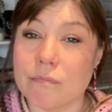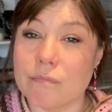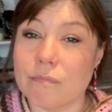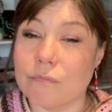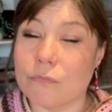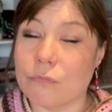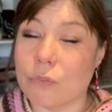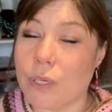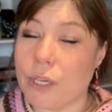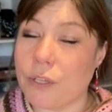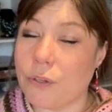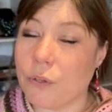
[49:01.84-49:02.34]

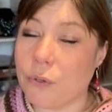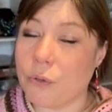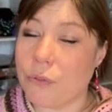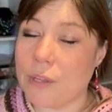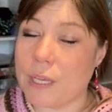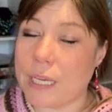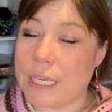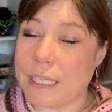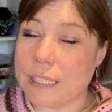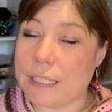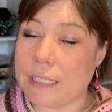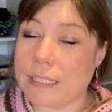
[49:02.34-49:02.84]
what you
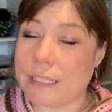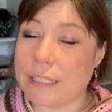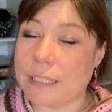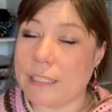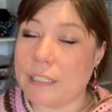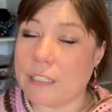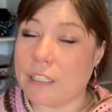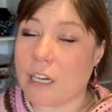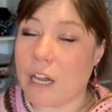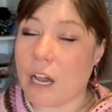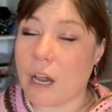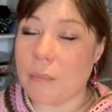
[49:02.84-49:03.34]
think in
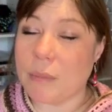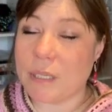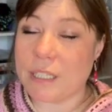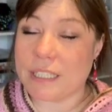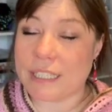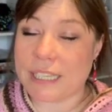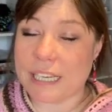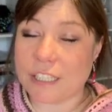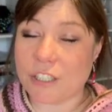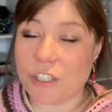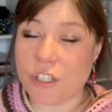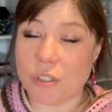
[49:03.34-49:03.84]
the comment
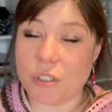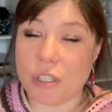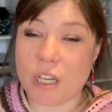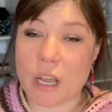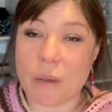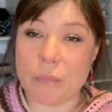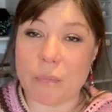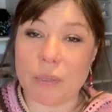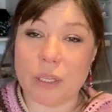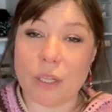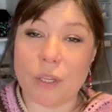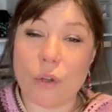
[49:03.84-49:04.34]
section
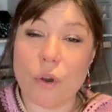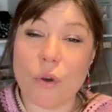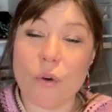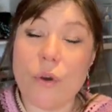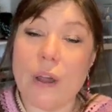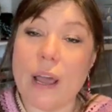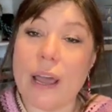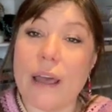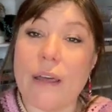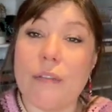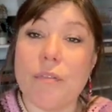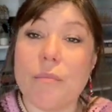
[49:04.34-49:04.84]
down below.
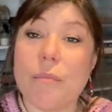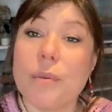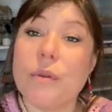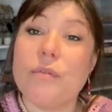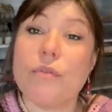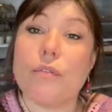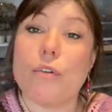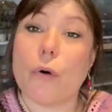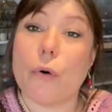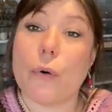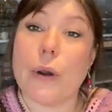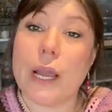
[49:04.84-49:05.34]
And
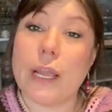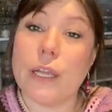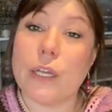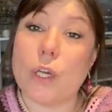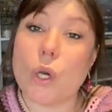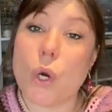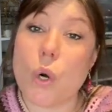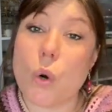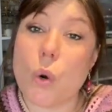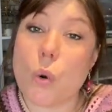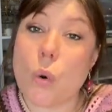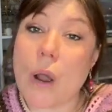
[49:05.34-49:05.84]
before I
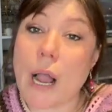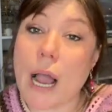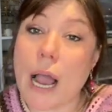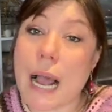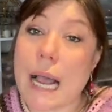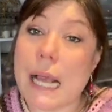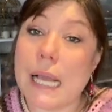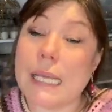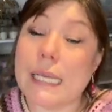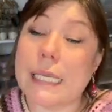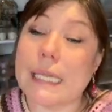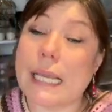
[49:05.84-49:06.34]
go,
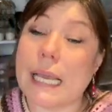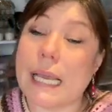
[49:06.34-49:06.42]
I